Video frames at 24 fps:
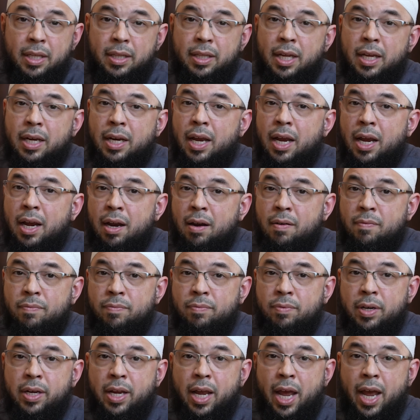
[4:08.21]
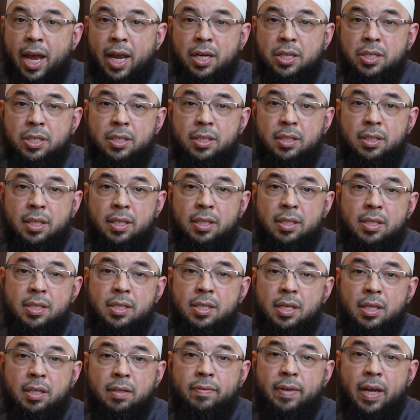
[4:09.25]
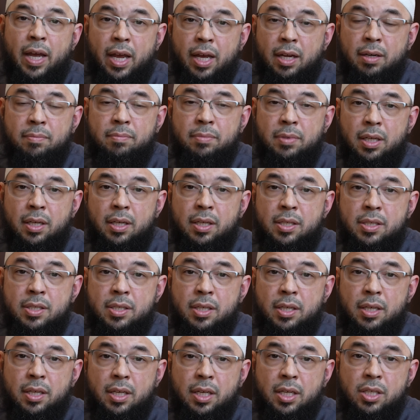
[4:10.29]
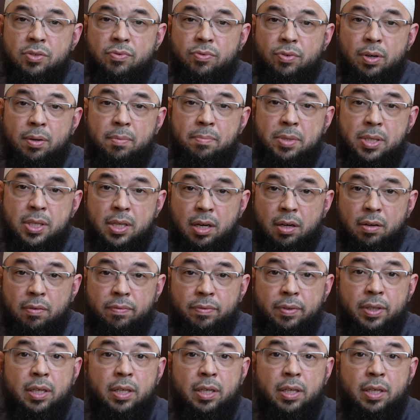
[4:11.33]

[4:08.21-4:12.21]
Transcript: that every action that the son of Adam does is for himself,